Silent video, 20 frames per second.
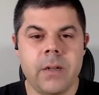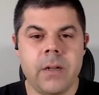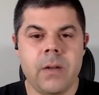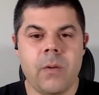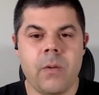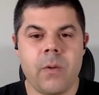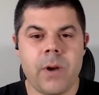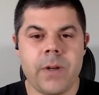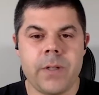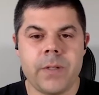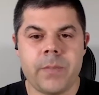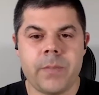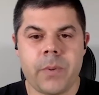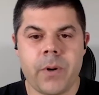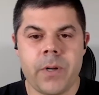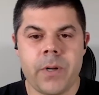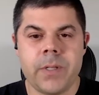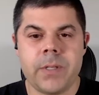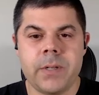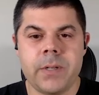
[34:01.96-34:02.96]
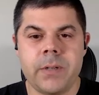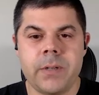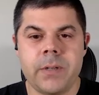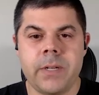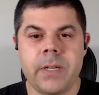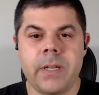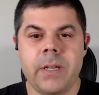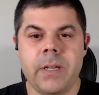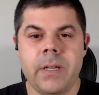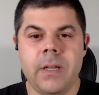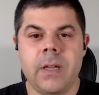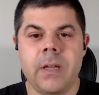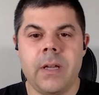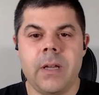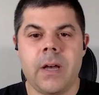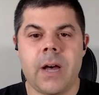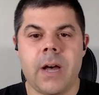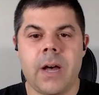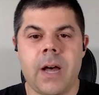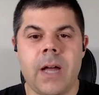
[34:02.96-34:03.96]
whereas personally,
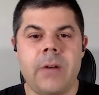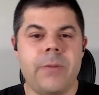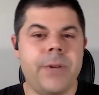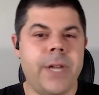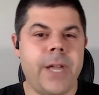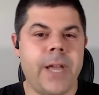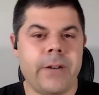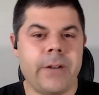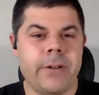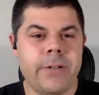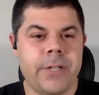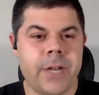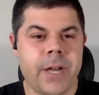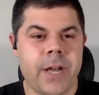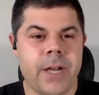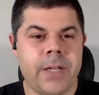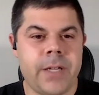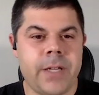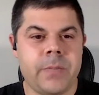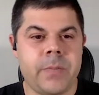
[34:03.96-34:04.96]
I re-energize